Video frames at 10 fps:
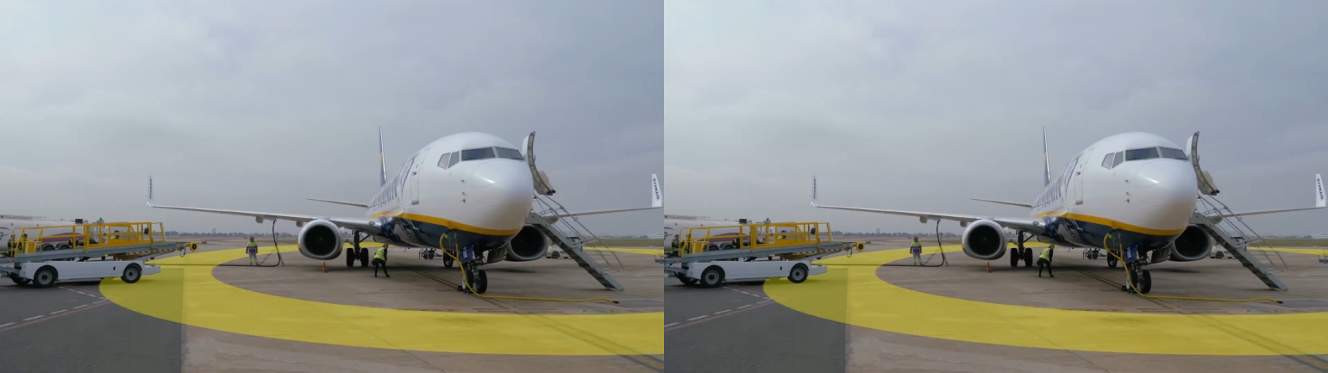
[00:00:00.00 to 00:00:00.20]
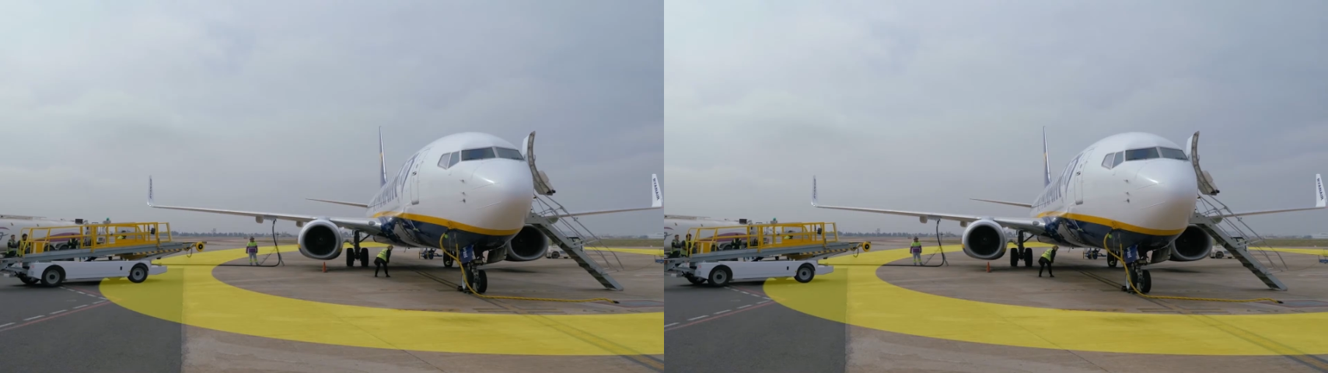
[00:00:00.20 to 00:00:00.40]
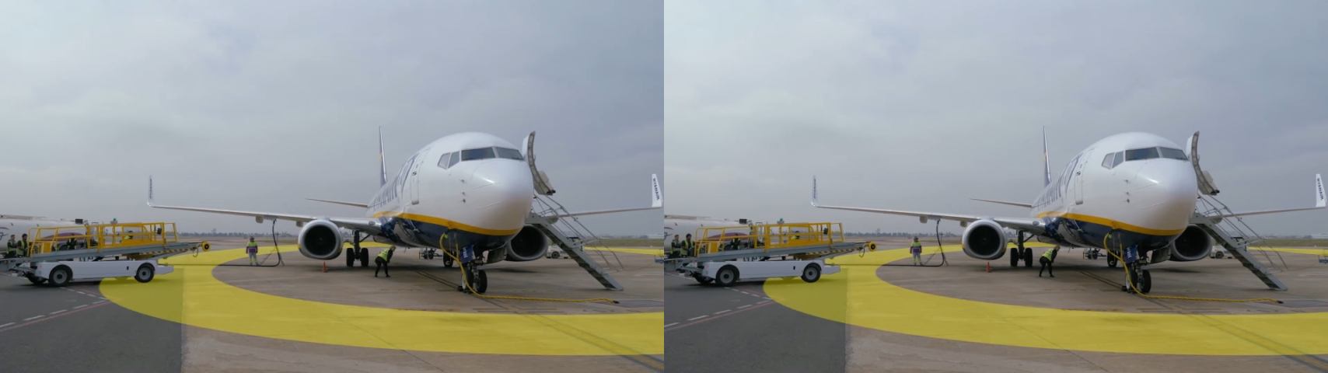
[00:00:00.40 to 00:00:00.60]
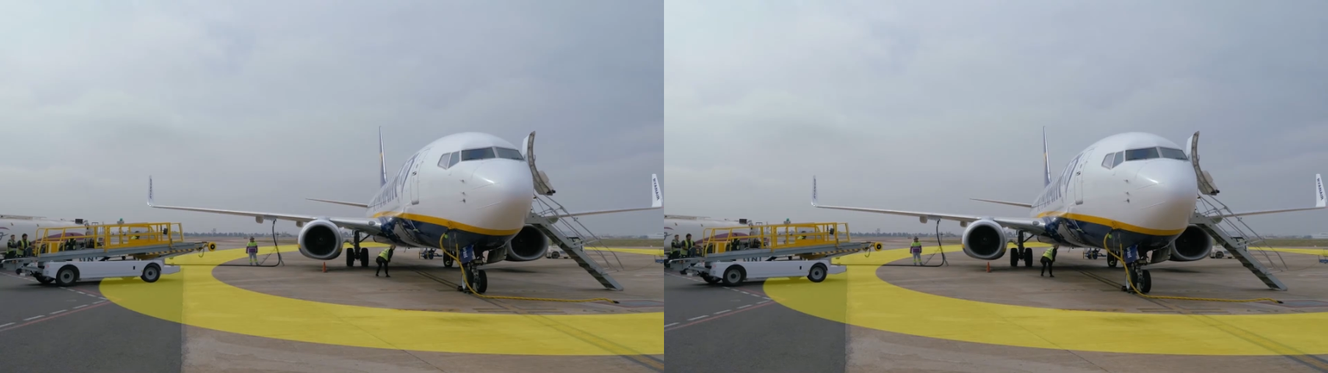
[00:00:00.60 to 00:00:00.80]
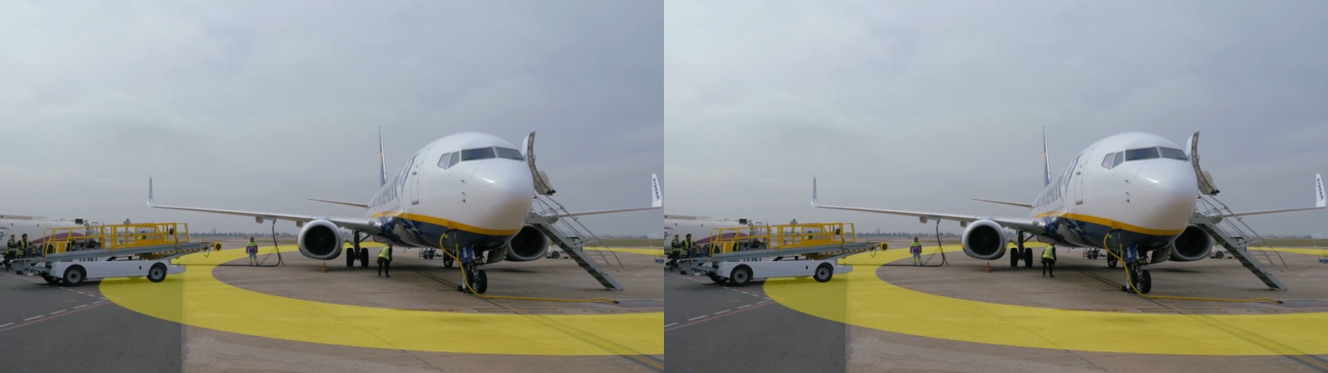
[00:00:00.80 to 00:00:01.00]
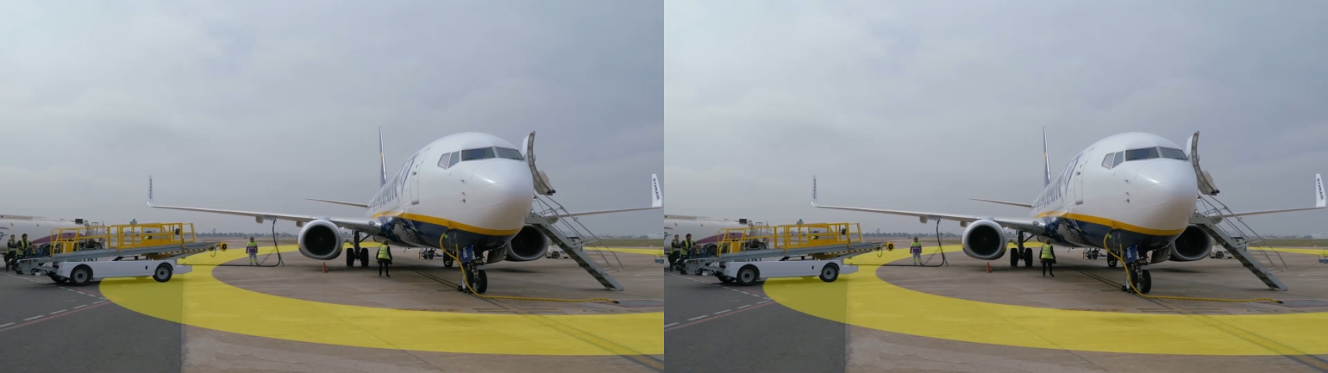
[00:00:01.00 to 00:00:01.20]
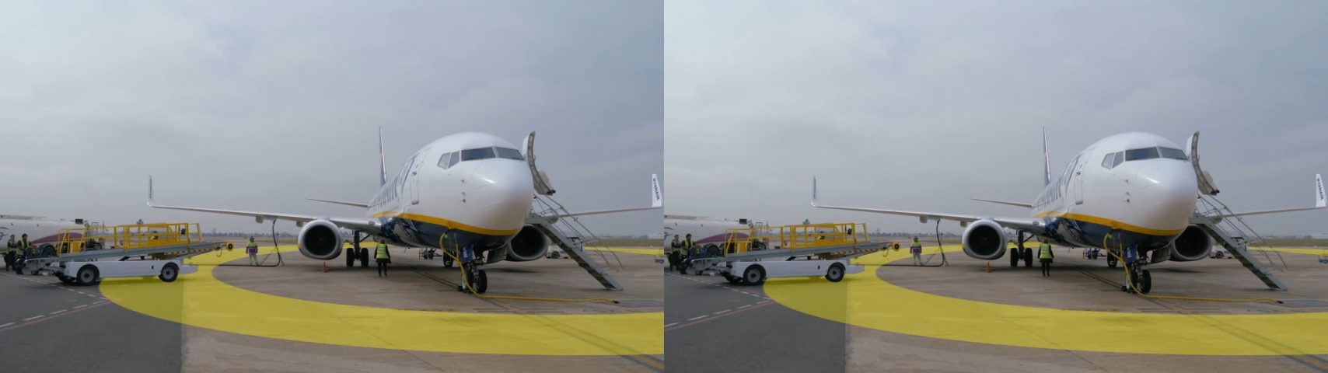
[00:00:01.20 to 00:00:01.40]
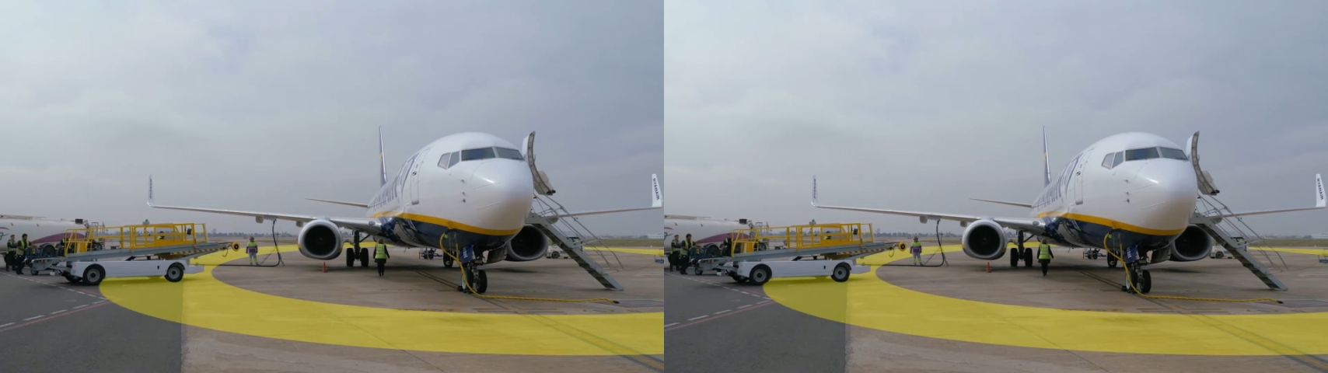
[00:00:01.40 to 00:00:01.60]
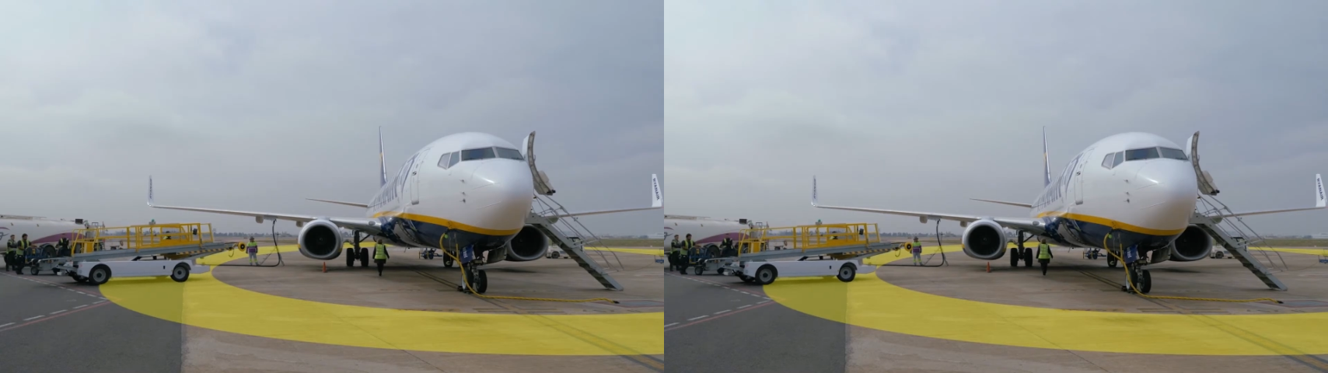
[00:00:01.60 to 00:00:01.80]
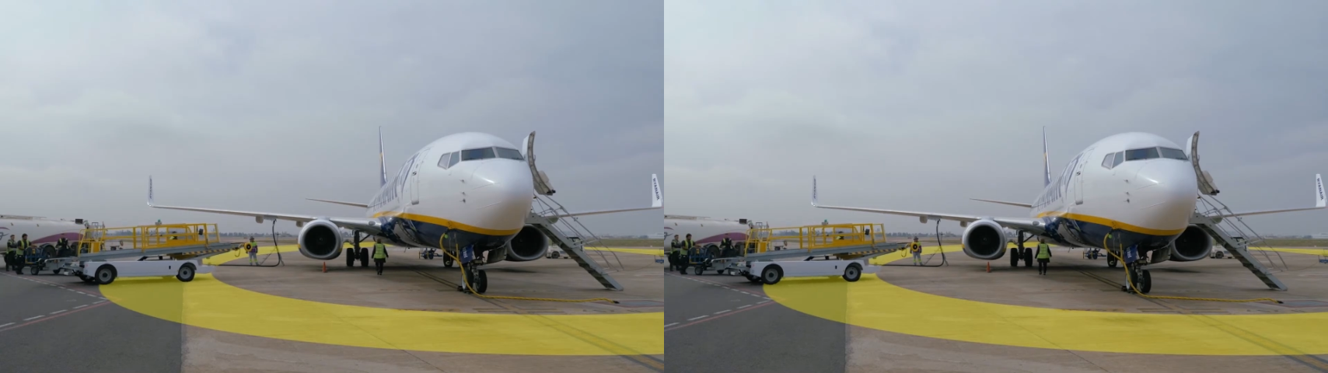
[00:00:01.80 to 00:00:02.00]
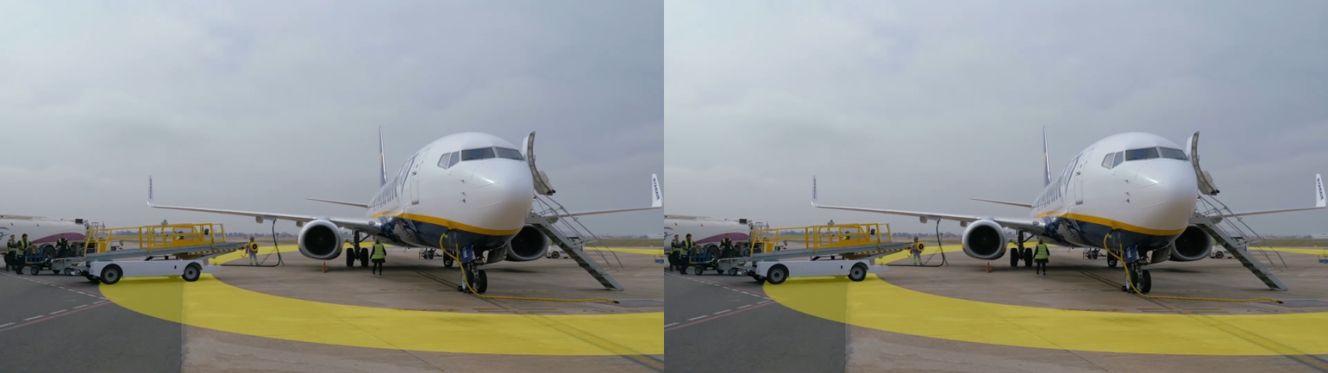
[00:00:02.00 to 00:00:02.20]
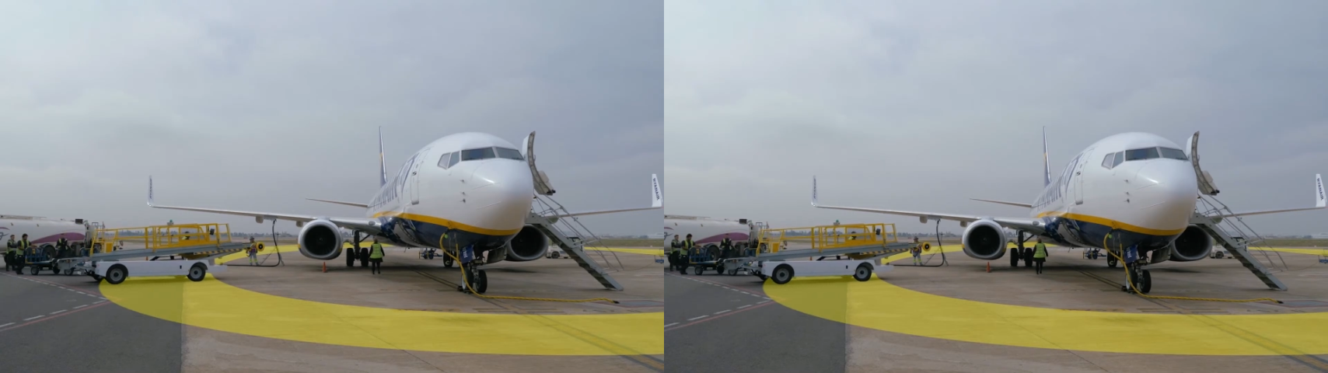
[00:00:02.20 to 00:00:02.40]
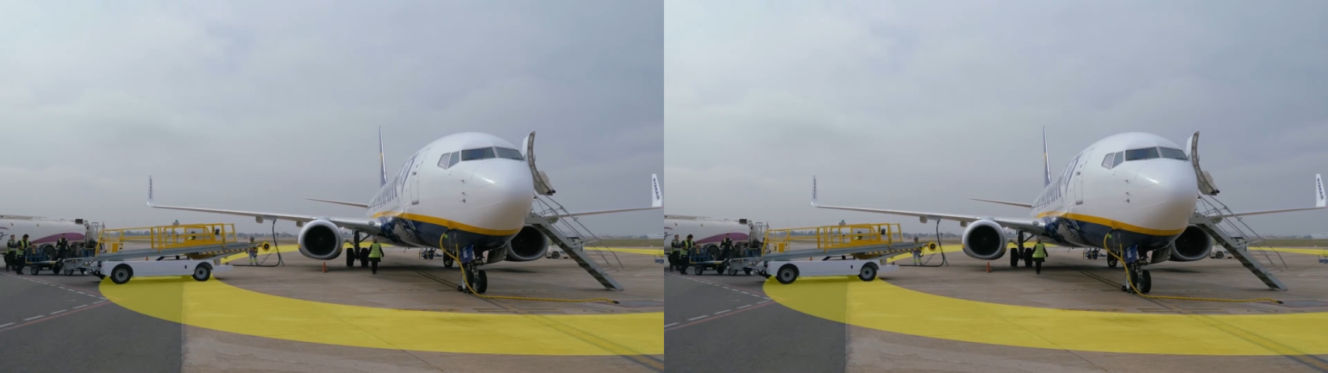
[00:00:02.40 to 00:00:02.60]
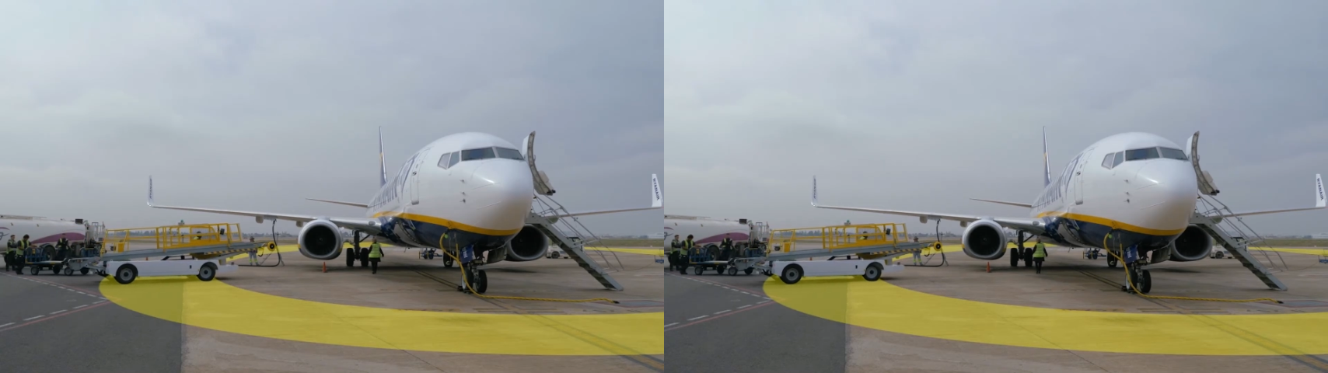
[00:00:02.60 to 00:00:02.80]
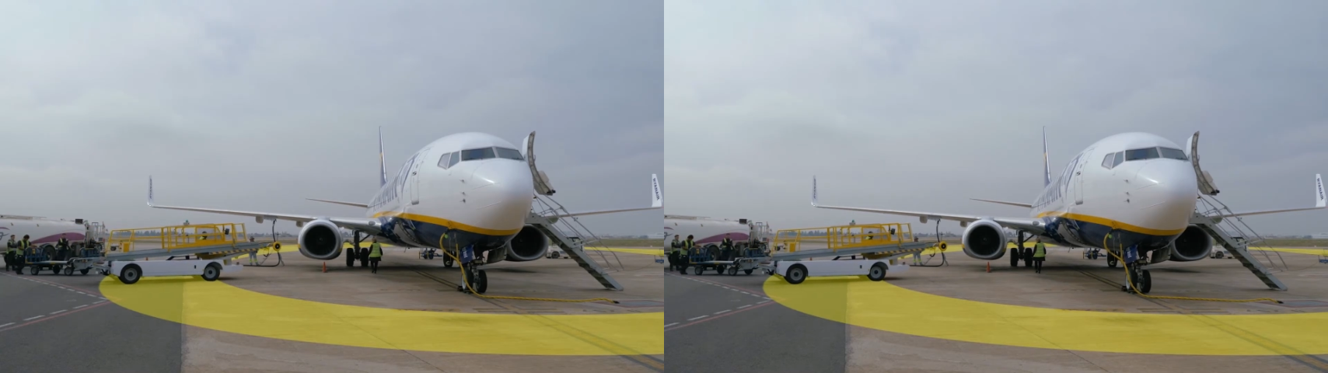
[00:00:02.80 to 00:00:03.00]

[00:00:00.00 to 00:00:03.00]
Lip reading: (no speaker visible)